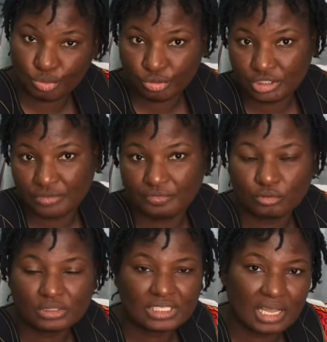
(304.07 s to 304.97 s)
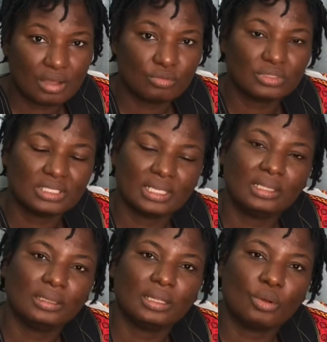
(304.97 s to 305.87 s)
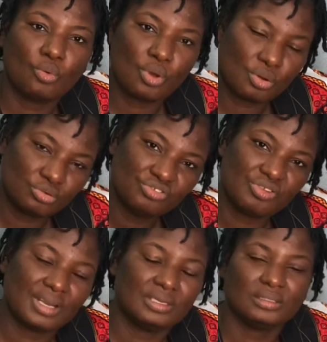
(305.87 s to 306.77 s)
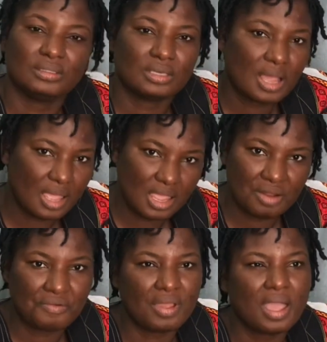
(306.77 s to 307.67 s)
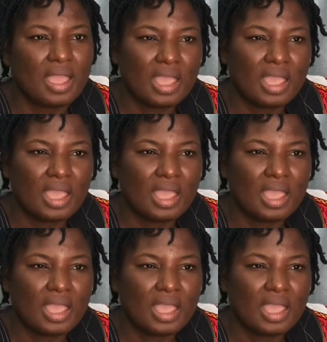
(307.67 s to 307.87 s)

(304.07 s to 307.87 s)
beautiful towns in the Kwahu traditional area